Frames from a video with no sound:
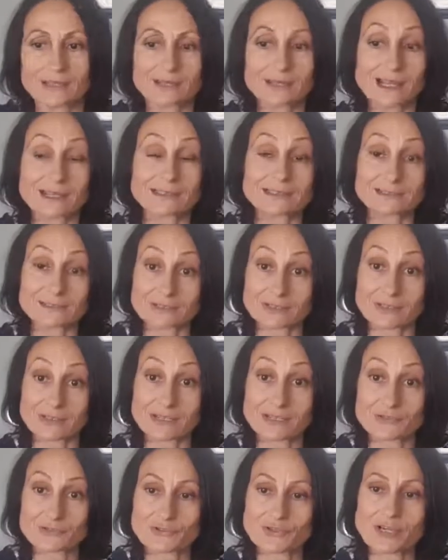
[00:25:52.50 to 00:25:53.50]
gut
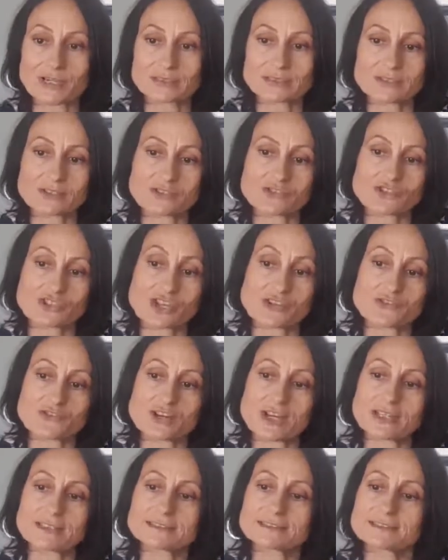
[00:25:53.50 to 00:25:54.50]
tract, the GI
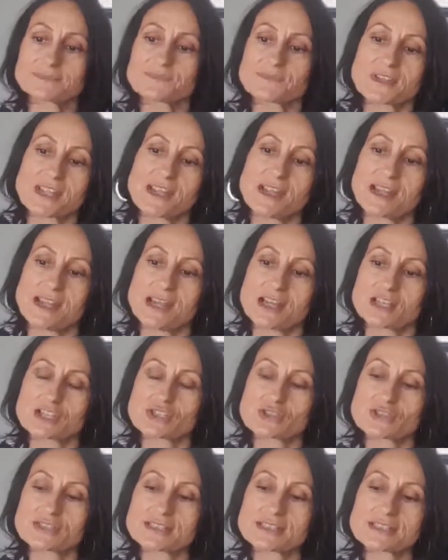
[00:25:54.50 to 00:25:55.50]
tract.
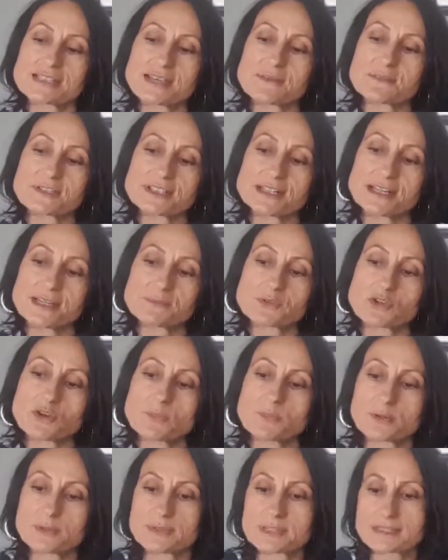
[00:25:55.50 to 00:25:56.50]
So at the same time,
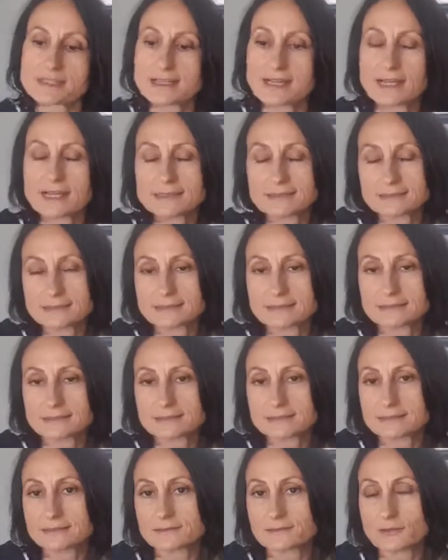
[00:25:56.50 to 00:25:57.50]
compromised gut
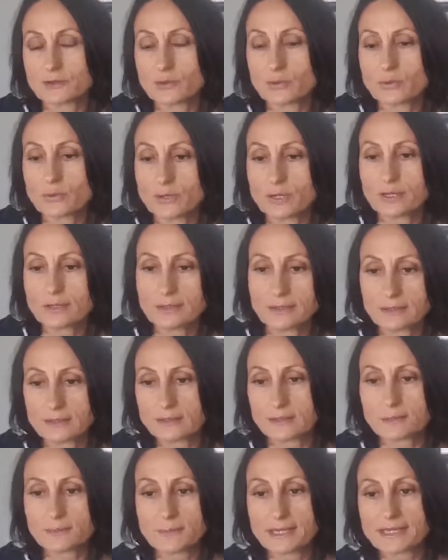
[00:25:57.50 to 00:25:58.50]
flora
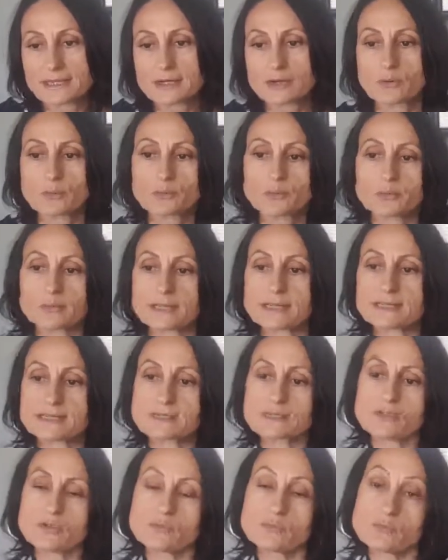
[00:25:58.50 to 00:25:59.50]
may
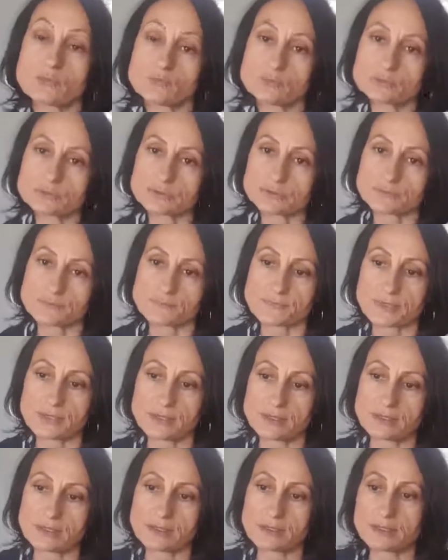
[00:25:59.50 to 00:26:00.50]
compromise your mood
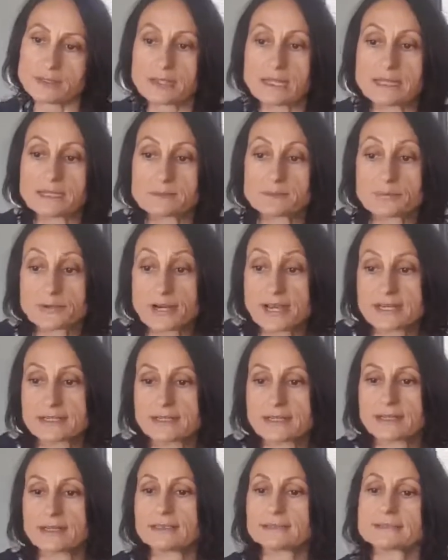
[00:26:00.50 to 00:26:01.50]
and brain
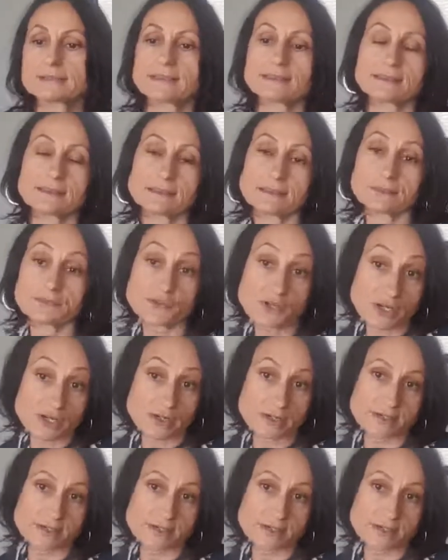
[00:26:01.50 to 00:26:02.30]
health and trigger